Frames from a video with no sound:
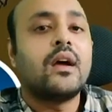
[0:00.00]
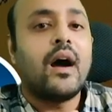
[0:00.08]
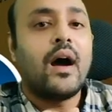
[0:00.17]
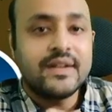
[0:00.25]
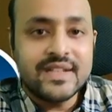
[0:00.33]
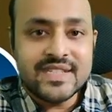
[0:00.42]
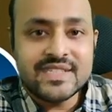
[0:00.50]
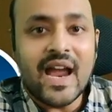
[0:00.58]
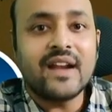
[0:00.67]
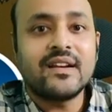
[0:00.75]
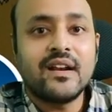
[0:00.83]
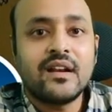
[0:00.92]

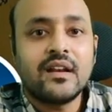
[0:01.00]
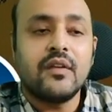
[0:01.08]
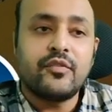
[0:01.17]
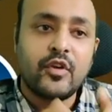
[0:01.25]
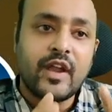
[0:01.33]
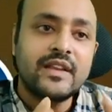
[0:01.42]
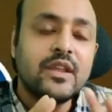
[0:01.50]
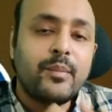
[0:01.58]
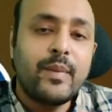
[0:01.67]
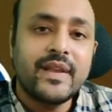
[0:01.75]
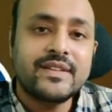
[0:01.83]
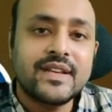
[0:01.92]
understand it. If you get the
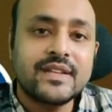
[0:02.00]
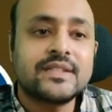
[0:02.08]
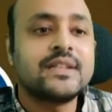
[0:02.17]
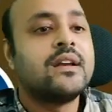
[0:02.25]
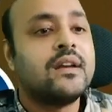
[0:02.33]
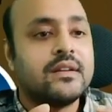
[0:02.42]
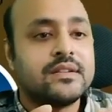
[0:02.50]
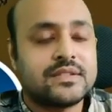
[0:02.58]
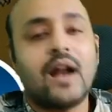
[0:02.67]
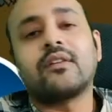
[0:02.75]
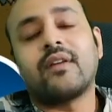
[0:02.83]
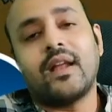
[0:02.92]
basics,
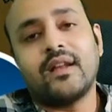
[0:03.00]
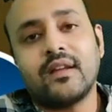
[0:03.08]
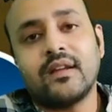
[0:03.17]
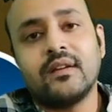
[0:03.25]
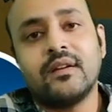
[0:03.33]
start writing.